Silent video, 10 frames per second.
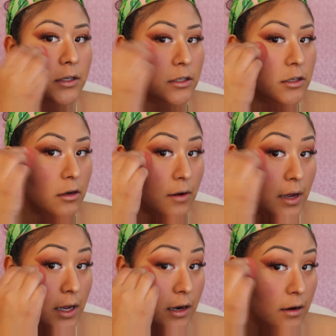to go
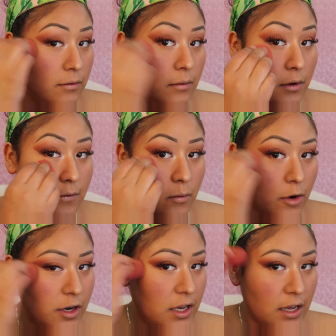ahead and
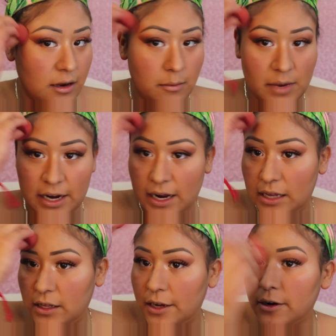work in my
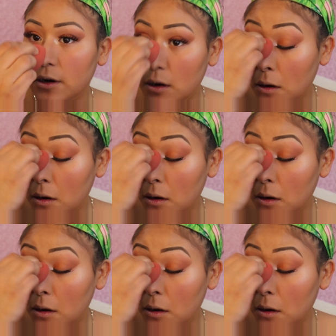highlighter.